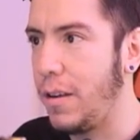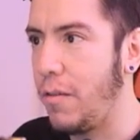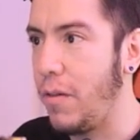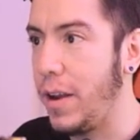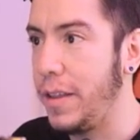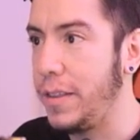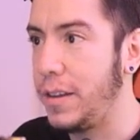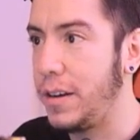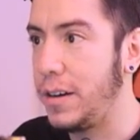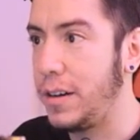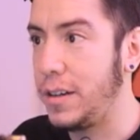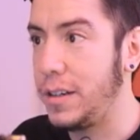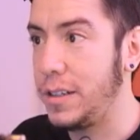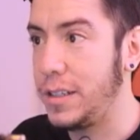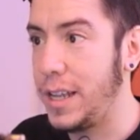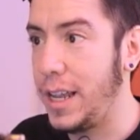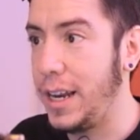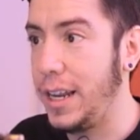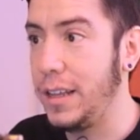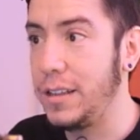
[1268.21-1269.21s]
render
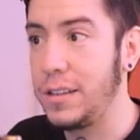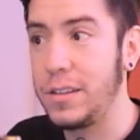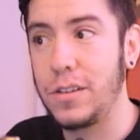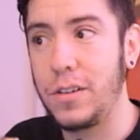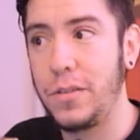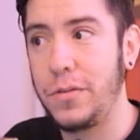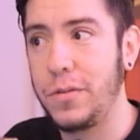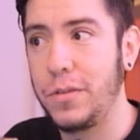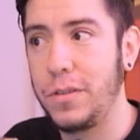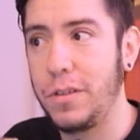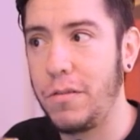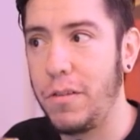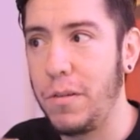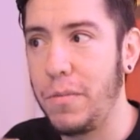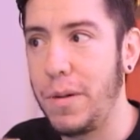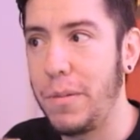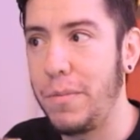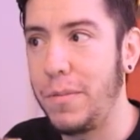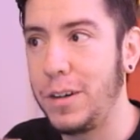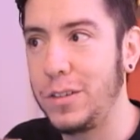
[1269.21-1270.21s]
settings,
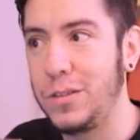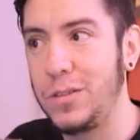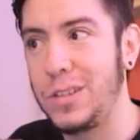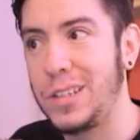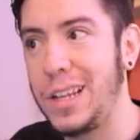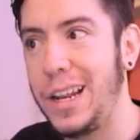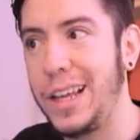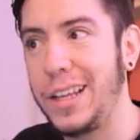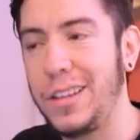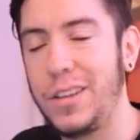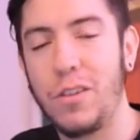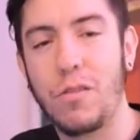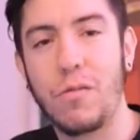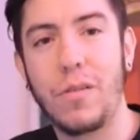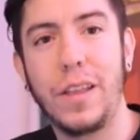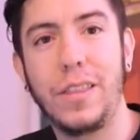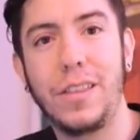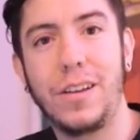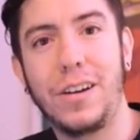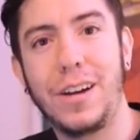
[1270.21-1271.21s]
remember to select your
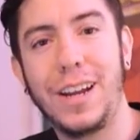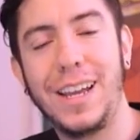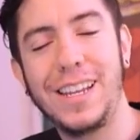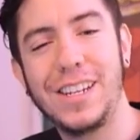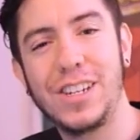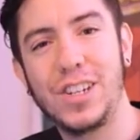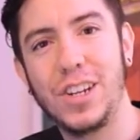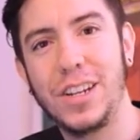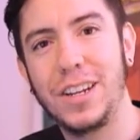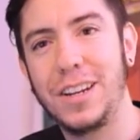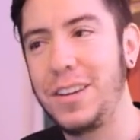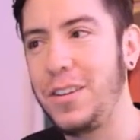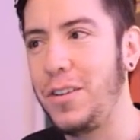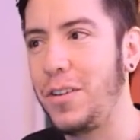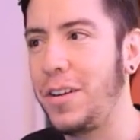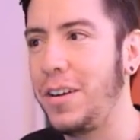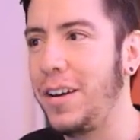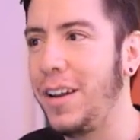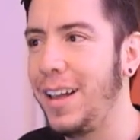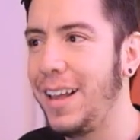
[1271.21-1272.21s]
render engine,
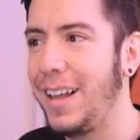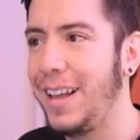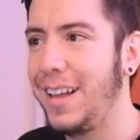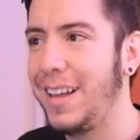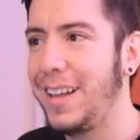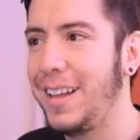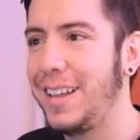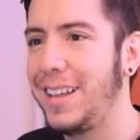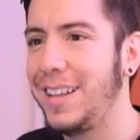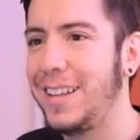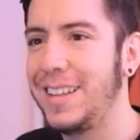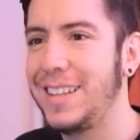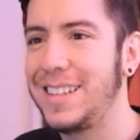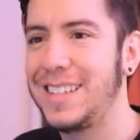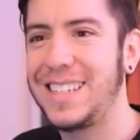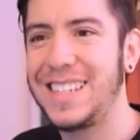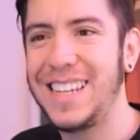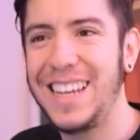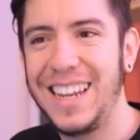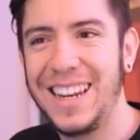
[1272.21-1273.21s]
your
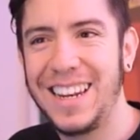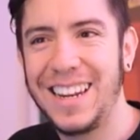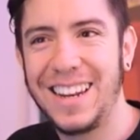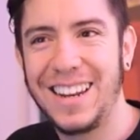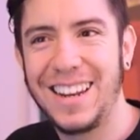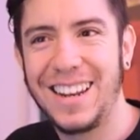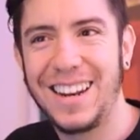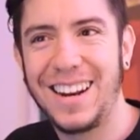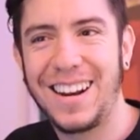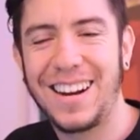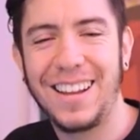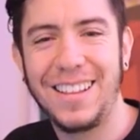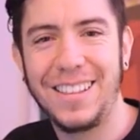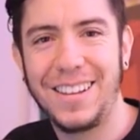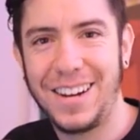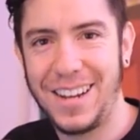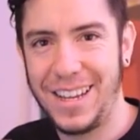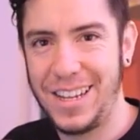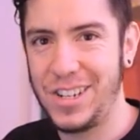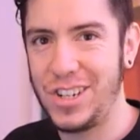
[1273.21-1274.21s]
scene
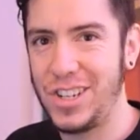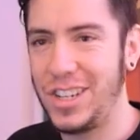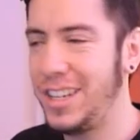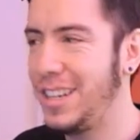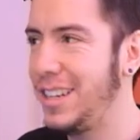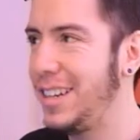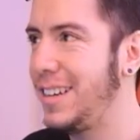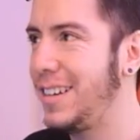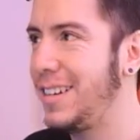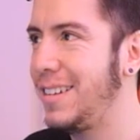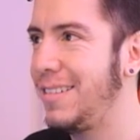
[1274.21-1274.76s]
render engine.